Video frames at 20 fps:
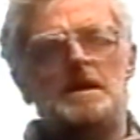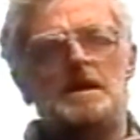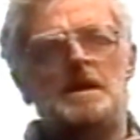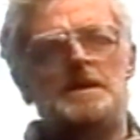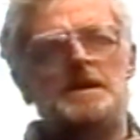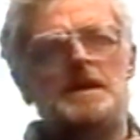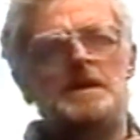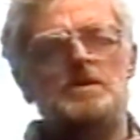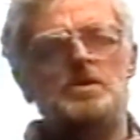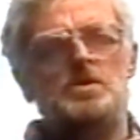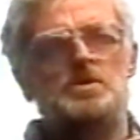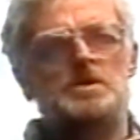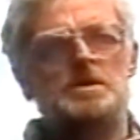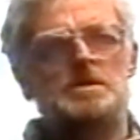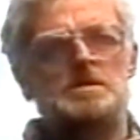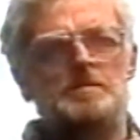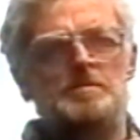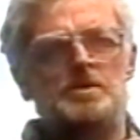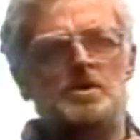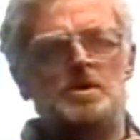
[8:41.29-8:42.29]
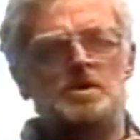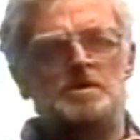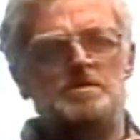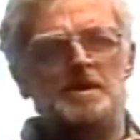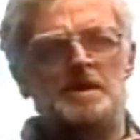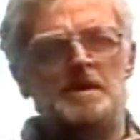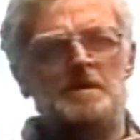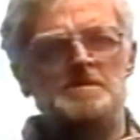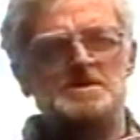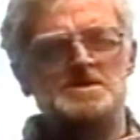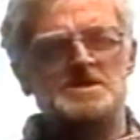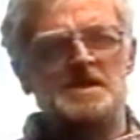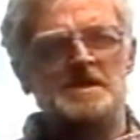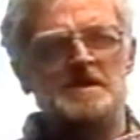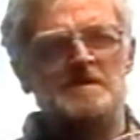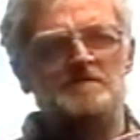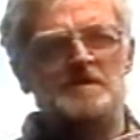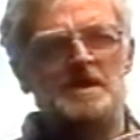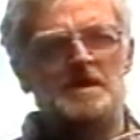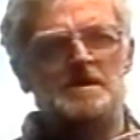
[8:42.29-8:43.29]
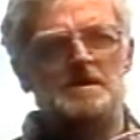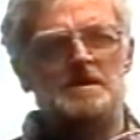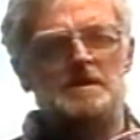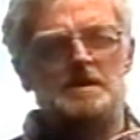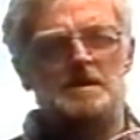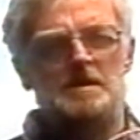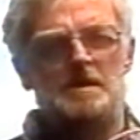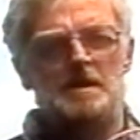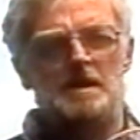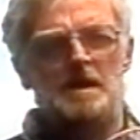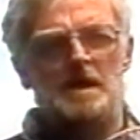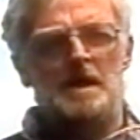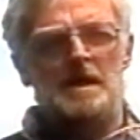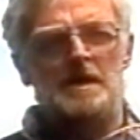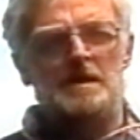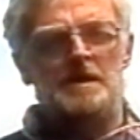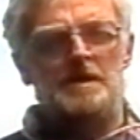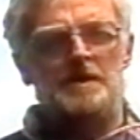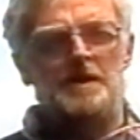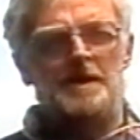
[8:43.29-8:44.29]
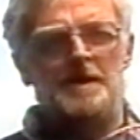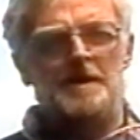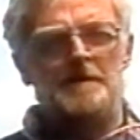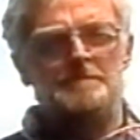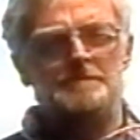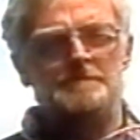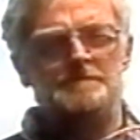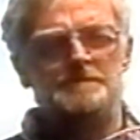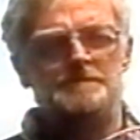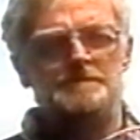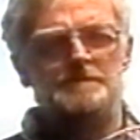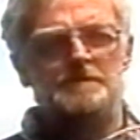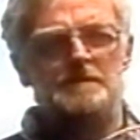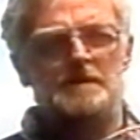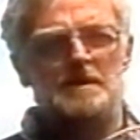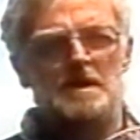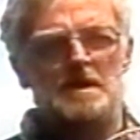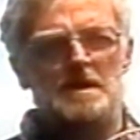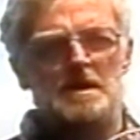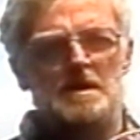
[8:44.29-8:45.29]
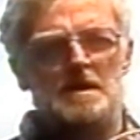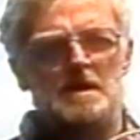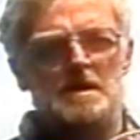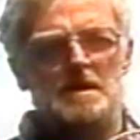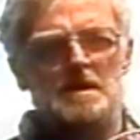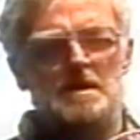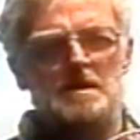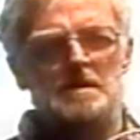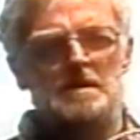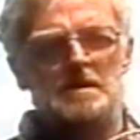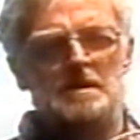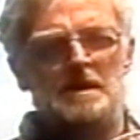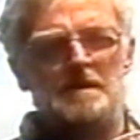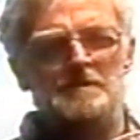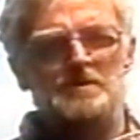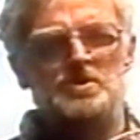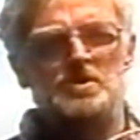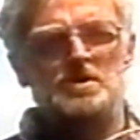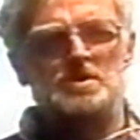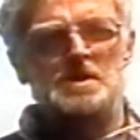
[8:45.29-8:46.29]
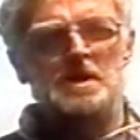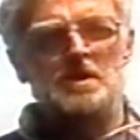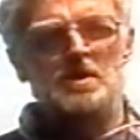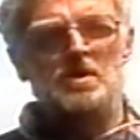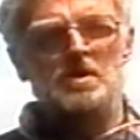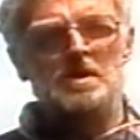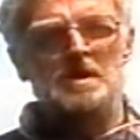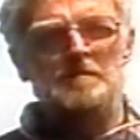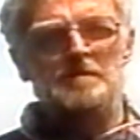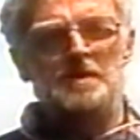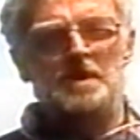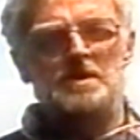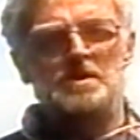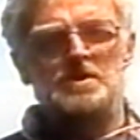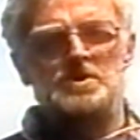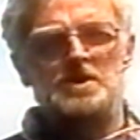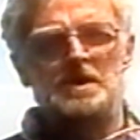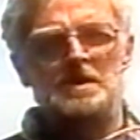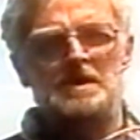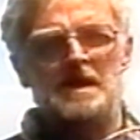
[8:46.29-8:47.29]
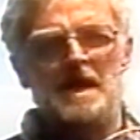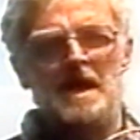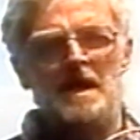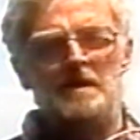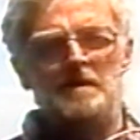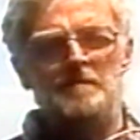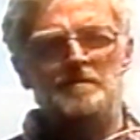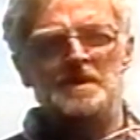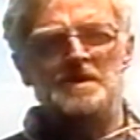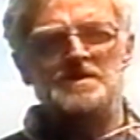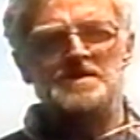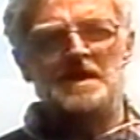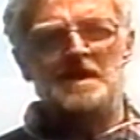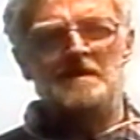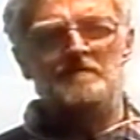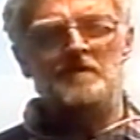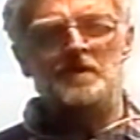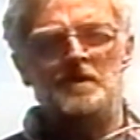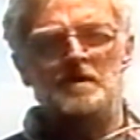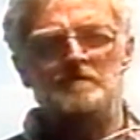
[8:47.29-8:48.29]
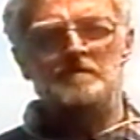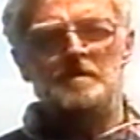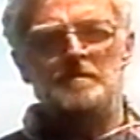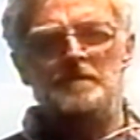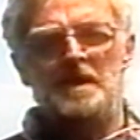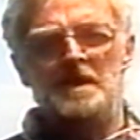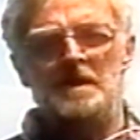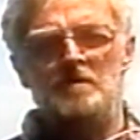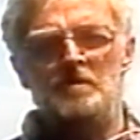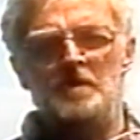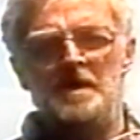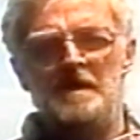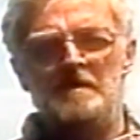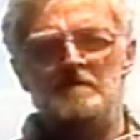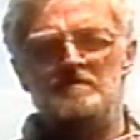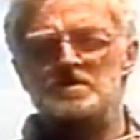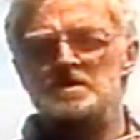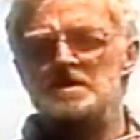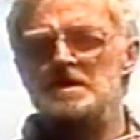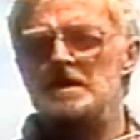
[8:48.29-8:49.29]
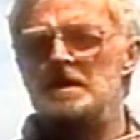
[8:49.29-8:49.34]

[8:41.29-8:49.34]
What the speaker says: and I looked at the boat when I was leaving it, and you know, I was just lonely because she had carried me safely over many waves.